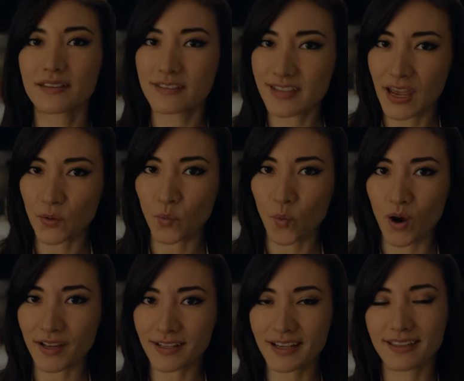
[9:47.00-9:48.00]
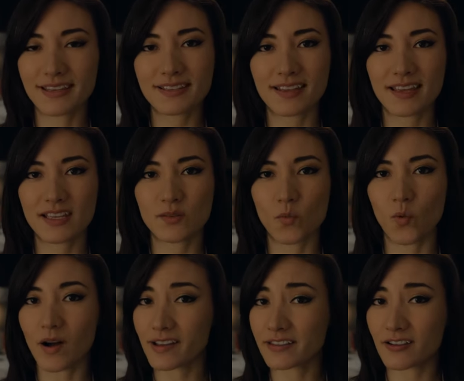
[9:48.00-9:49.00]
ten one. This is
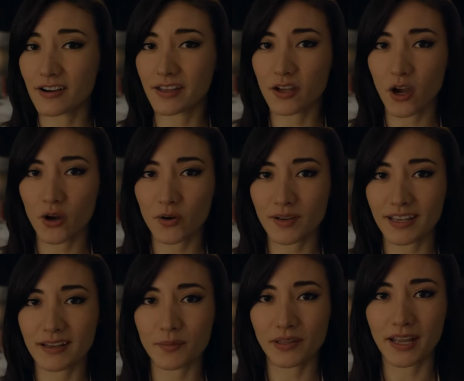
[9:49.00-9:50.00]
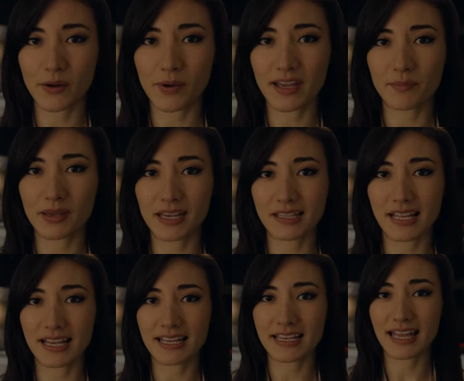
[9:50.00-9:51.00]
walkie-talkie code in a polite way of being
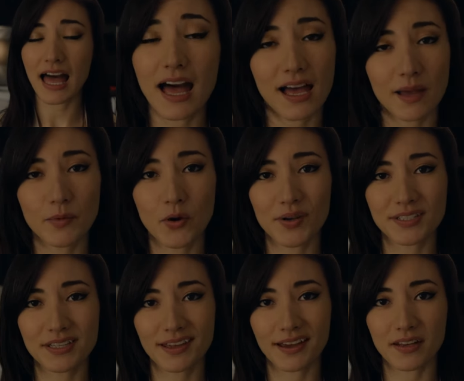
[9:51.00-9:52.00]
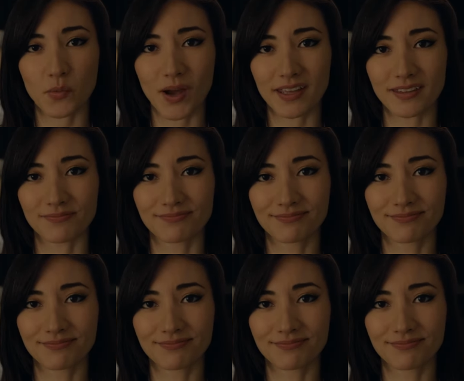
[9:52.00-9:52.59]
like, I'm going to the honey wagon.